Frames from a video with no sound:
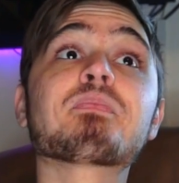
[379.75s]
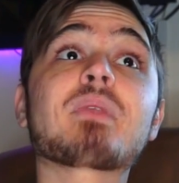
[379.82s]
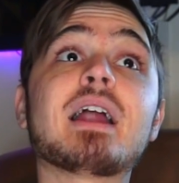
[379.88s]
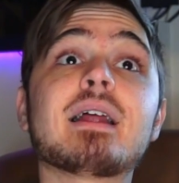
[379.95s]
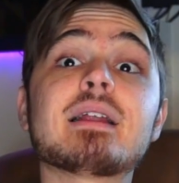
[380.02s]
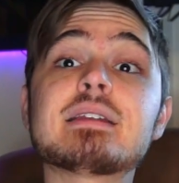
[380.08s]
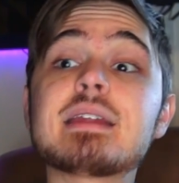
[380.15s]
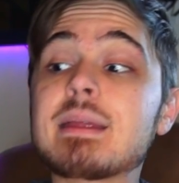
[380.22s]

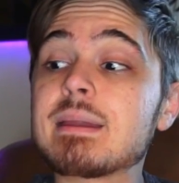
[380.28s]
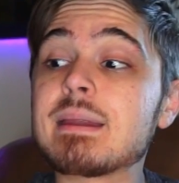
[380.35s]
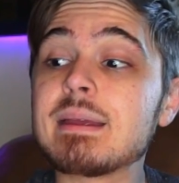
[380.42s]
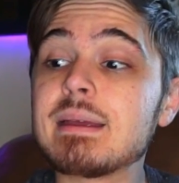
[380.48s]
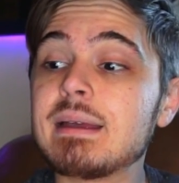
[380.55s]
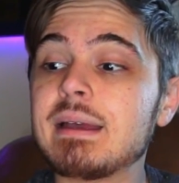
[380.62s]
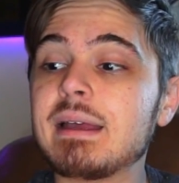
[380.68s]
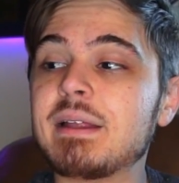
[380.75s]
And I did,
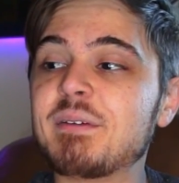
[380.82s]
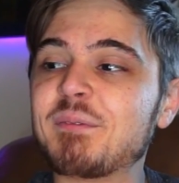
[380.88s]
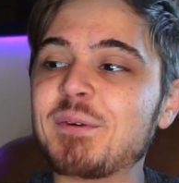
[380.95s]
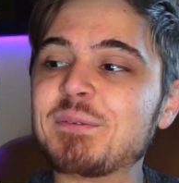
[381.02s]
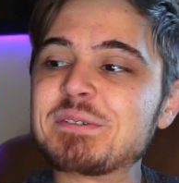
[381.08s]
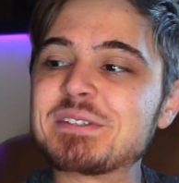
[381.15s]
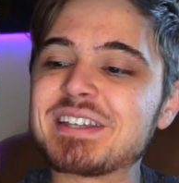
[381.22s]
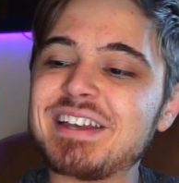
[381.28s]
and
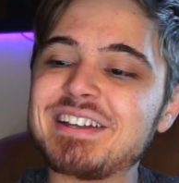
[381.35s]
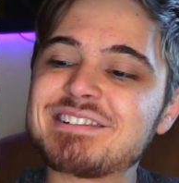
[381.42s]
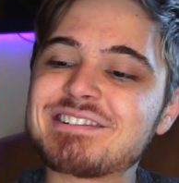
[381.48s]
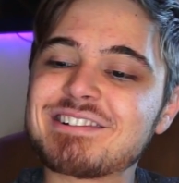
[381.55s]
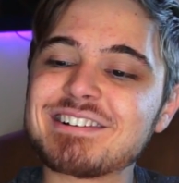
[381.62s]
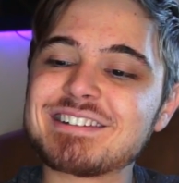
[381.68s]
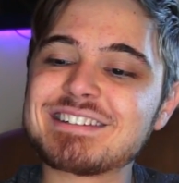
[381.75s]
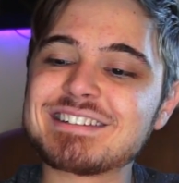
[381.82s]
what was
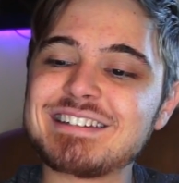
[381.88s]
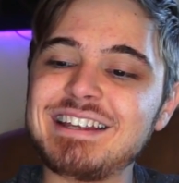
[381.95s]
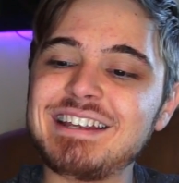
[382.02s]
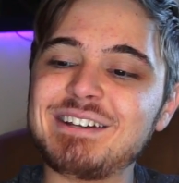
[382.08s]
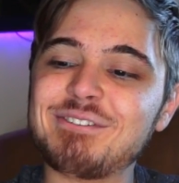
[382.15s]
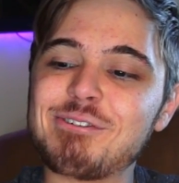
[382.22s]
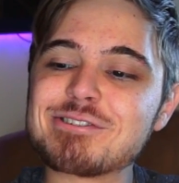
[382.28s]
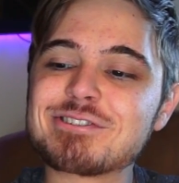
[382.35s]

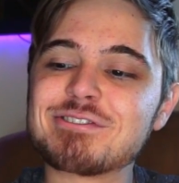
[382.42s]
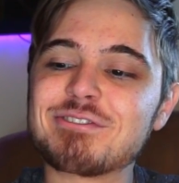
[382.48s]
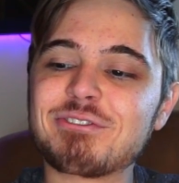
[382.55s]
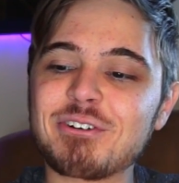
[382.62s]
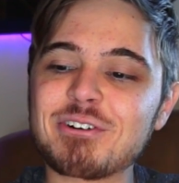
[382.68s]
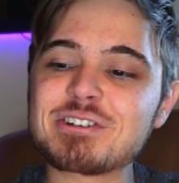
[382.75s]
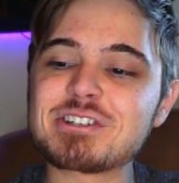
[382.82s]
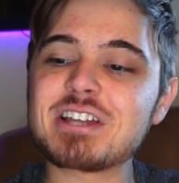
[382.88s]
interesting was the
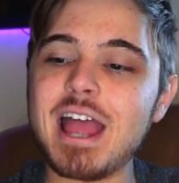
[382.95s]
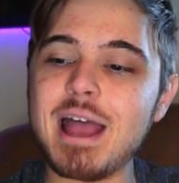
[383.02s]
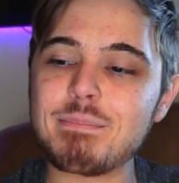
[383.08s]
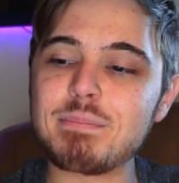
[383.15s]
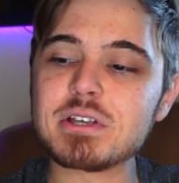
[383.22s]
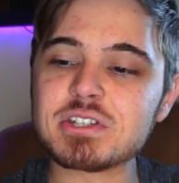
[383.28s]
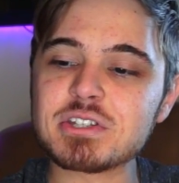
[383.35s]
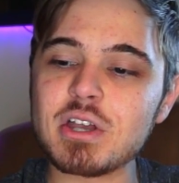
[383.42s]
first
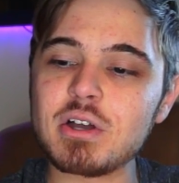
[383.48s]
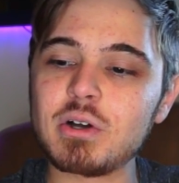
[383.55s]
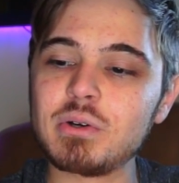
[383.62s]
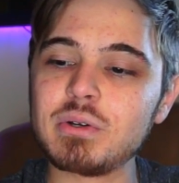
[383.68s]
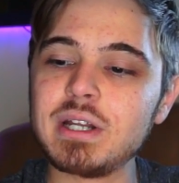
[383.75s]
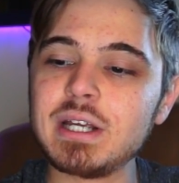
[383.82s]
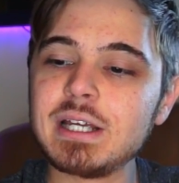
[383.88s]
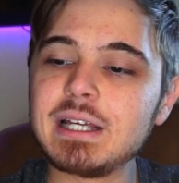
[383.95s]

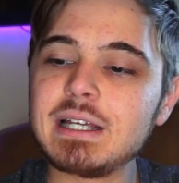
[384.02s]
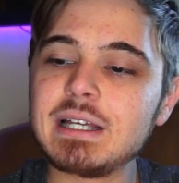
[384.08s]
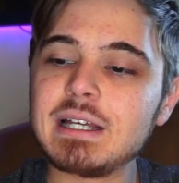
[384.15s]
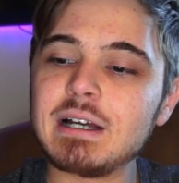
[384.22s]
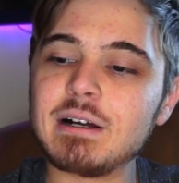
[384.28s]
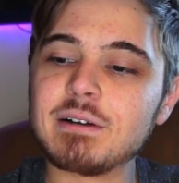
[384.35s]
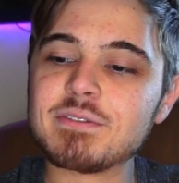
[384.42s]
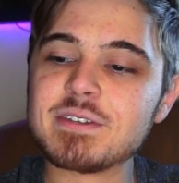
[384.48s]
episode
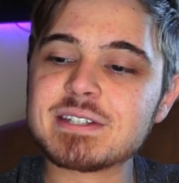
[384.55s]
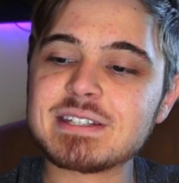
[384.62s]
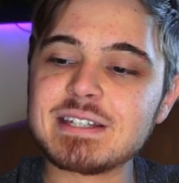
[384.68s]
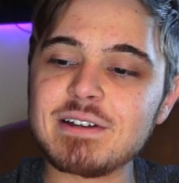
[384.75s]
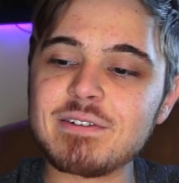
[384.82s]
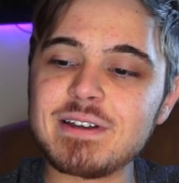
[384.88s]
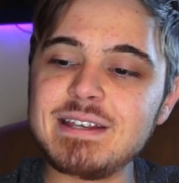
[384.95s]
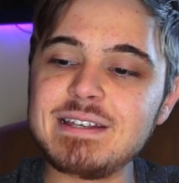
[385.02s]
of the
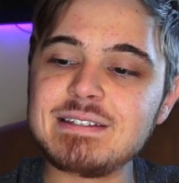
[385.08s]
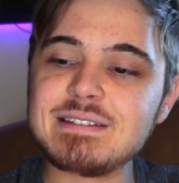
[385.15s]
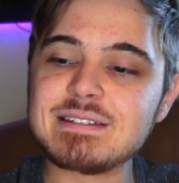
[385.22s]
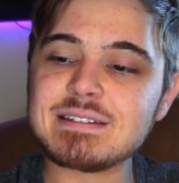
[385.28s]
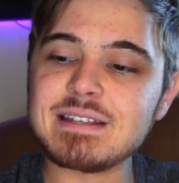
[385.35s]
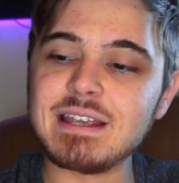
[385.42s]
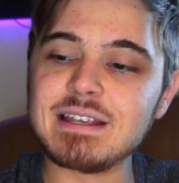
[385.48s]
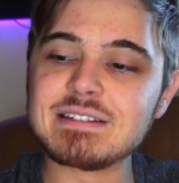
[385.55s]

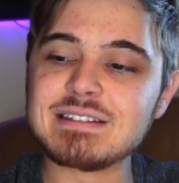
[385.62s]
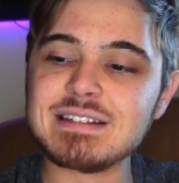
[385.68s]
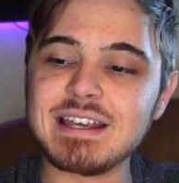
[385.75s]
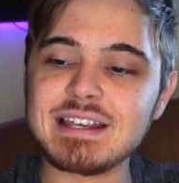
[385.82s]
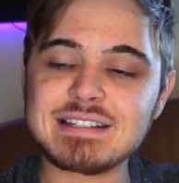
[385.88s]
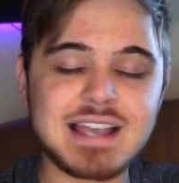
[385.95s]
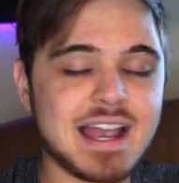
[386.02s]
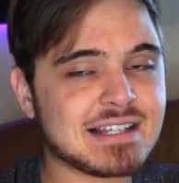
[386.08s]
series is the
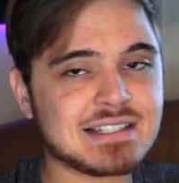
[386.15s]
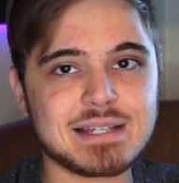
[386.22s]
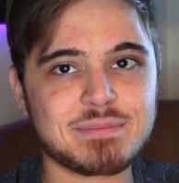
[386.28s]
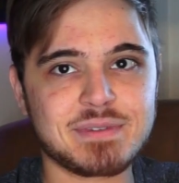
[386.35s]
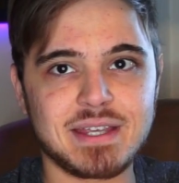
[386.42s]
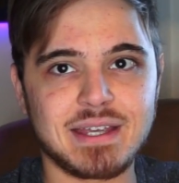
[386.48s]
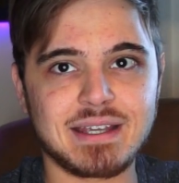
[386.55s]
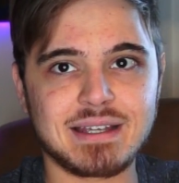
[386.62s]
exact same
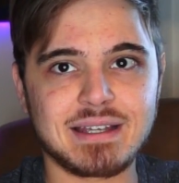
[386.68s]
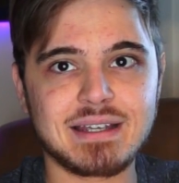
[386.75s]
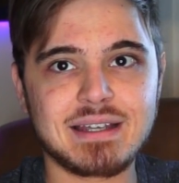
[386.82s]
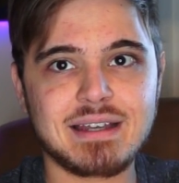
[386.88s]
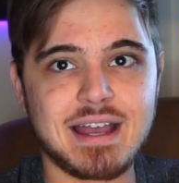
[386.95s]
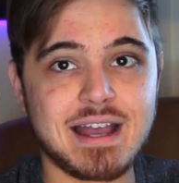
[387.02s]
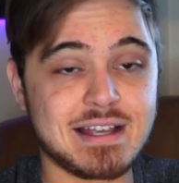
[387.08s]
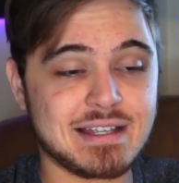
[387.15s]
thing
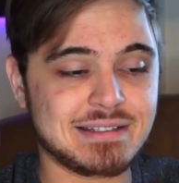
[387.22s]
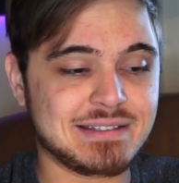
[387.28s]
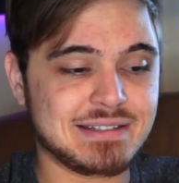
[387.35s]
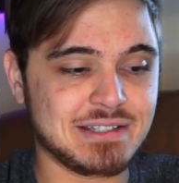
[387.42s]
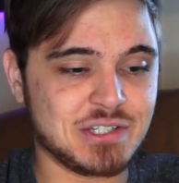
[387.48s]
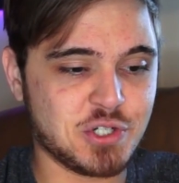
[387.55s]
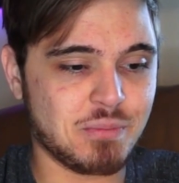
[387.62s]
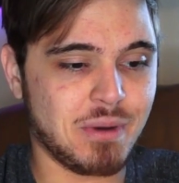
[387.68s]
as
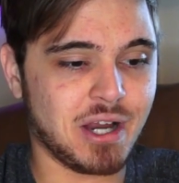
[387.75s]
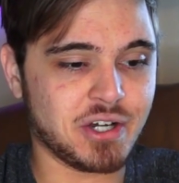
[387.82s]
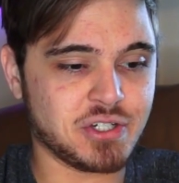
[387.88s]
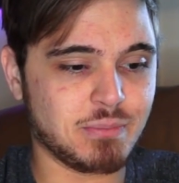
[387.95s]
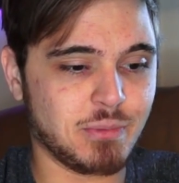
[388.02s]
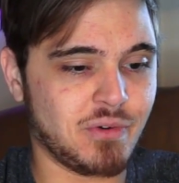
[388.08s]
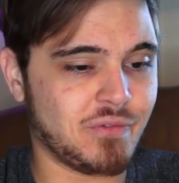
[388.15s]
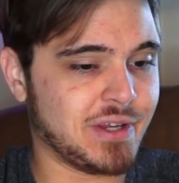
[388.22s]
the
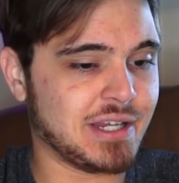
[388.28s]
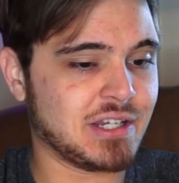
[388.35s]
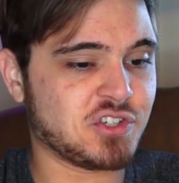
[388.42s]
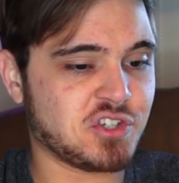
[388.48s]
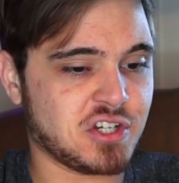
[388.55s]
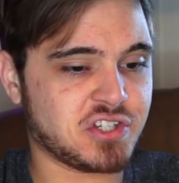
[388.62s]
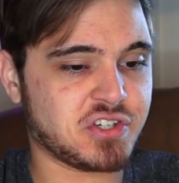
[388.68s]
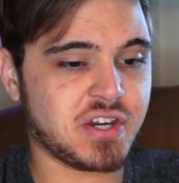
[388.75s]
Jumanji movie,
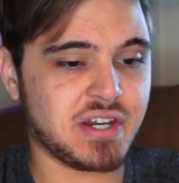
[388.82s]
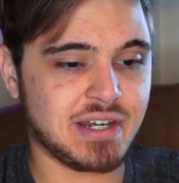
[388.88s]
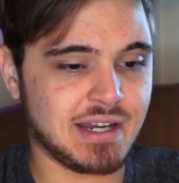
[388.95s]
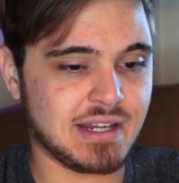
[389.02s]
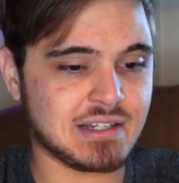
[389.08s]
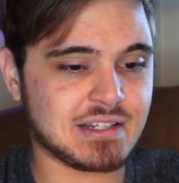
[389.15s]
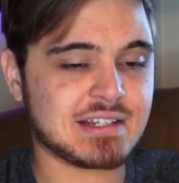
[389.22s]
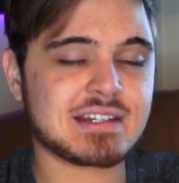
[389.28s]
just
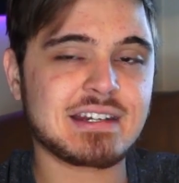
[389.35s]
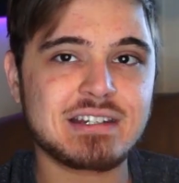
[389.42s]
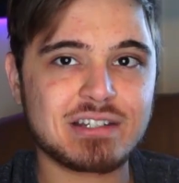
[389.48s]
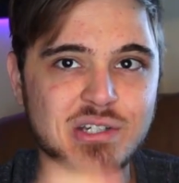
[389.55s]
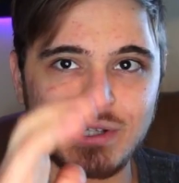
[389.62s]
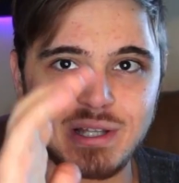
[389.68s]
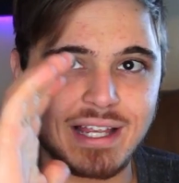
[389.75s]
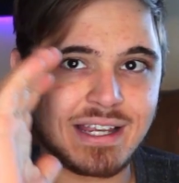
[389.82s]
condensed
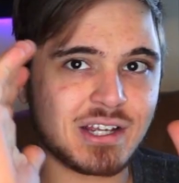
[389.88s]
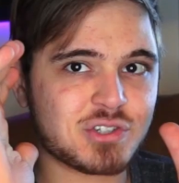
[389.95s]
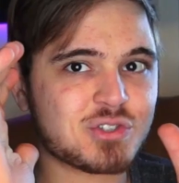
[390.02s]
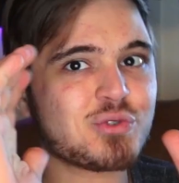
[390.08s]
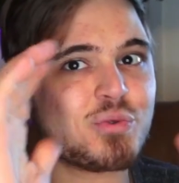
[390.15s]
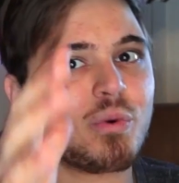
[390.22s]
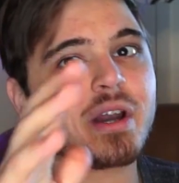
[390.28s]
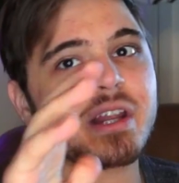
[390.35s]
into like a
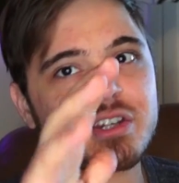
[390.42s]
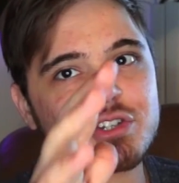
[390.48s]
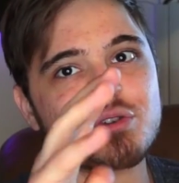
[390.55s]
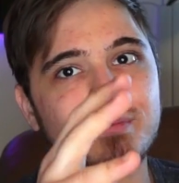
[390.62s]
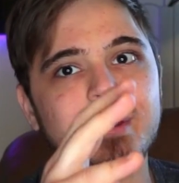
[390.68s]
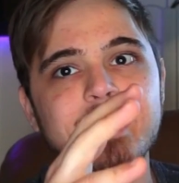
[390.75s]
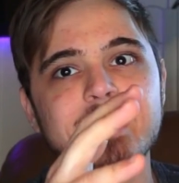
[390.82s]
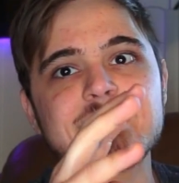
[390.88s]

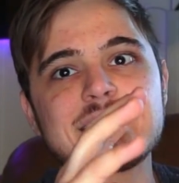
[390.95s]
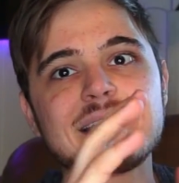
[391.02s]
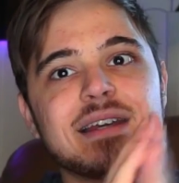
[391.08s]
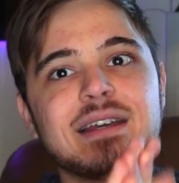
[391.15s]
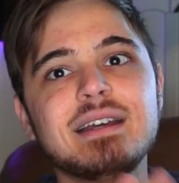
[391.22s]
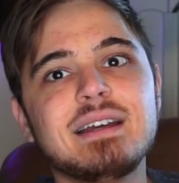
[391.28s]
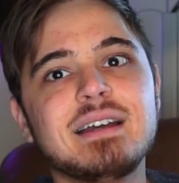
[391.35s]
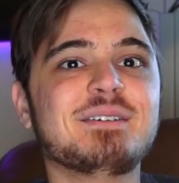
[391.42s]
22-minute
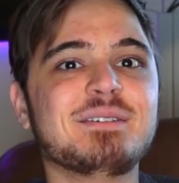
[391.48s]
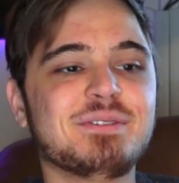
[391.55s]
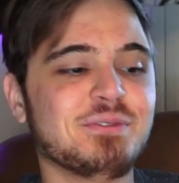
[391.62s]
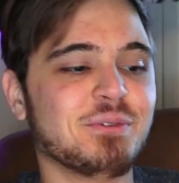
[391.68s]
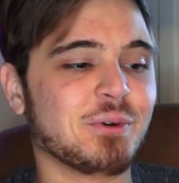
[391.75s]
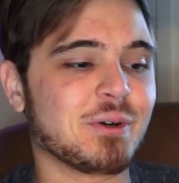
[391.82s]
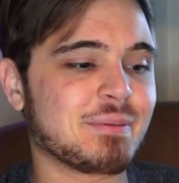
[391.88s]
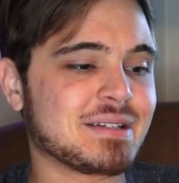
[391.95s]

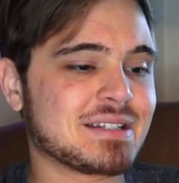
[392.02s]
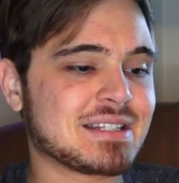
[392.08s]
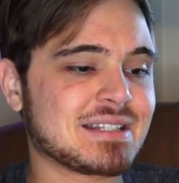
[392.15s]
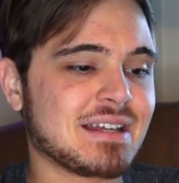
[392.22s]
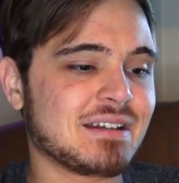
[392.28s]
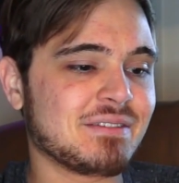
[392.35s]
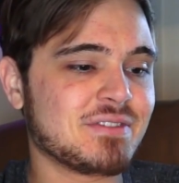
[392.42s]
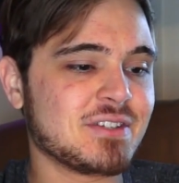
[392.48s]
form
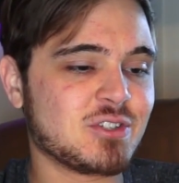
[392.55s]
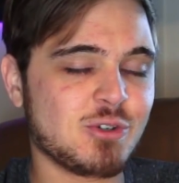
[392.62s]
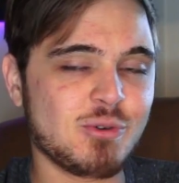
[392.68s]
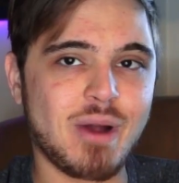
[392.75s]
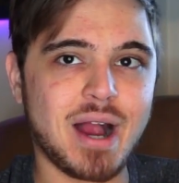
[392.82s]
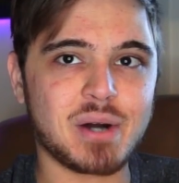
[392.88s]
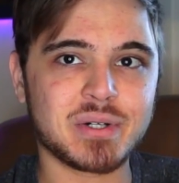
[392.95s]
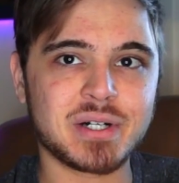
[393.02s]
instead of the
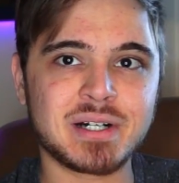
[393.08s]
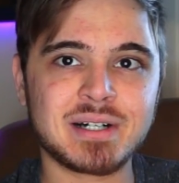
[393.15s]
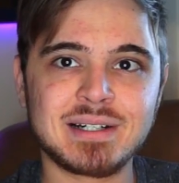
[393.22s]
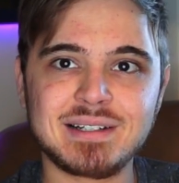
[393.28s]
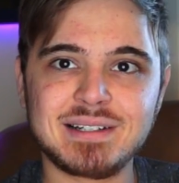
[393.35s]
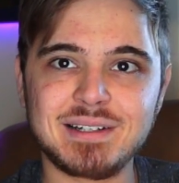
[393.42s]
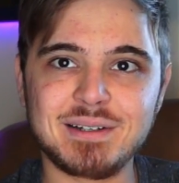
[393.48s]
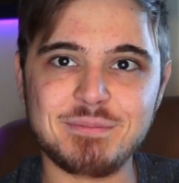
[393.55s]
2-hour
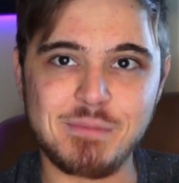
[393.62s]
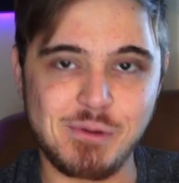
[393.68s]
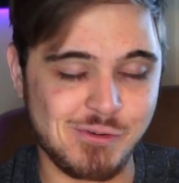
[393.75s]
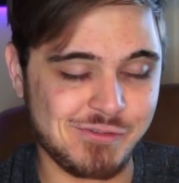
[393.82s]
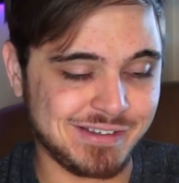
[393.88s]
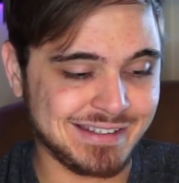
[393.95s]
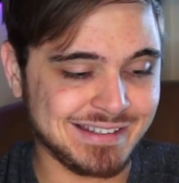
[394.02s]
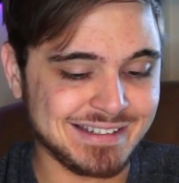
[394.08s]

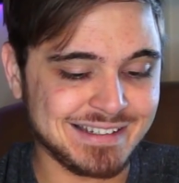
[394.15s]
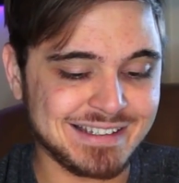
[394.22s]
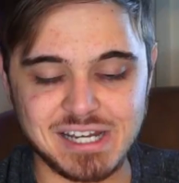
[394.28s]
movie.